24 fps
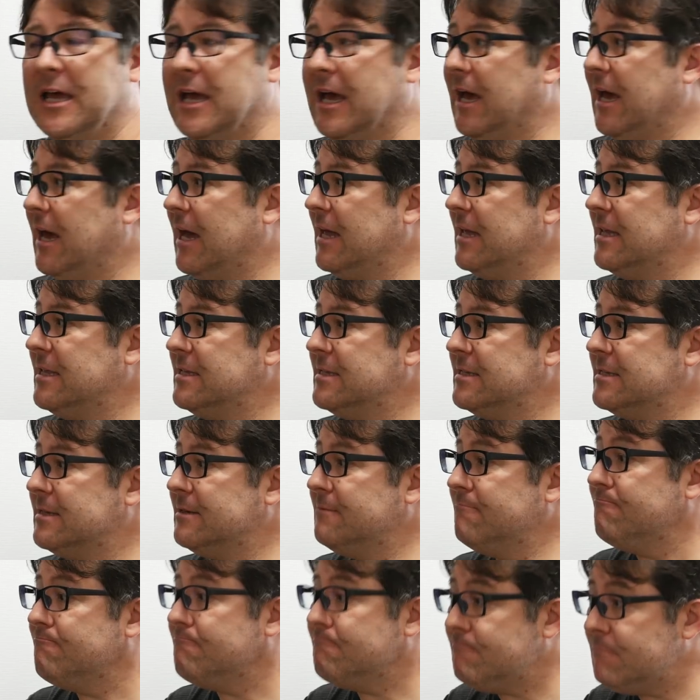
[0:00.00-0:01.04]
and
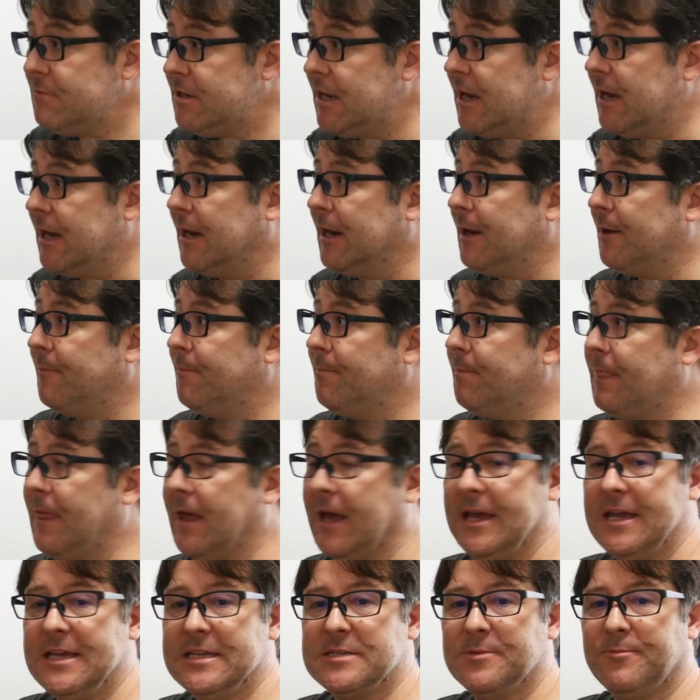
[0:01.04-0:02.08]
yeah,
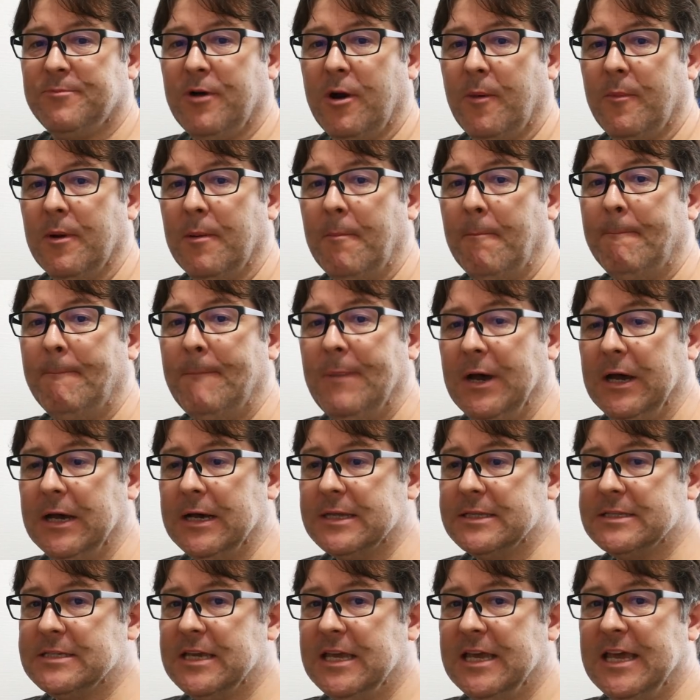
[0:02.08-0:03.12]
that is a problem,
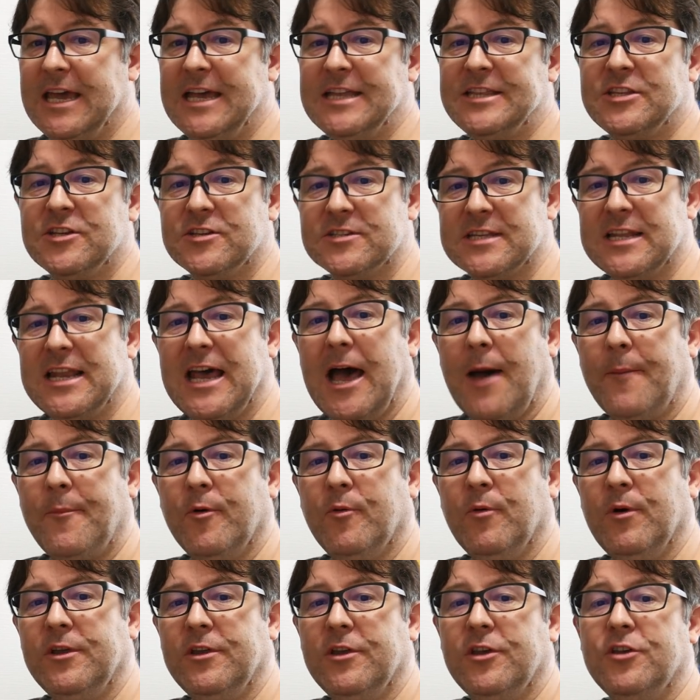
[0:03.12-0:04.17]
but it doesn't happen
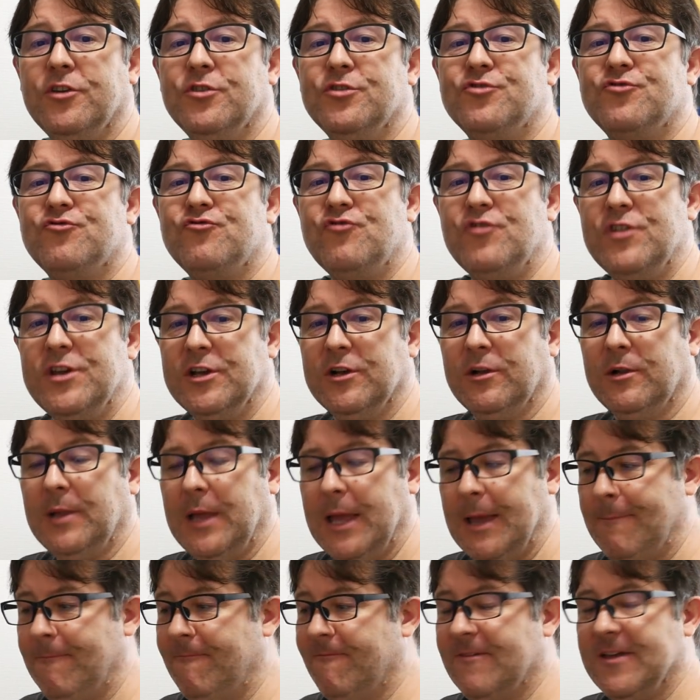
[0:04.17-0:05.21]
when you use real
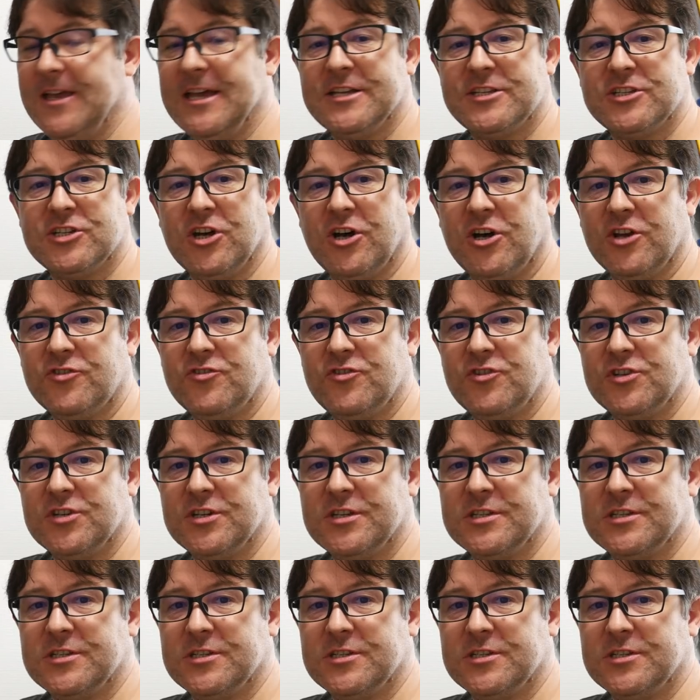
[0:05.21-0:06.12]
MVS cartridges.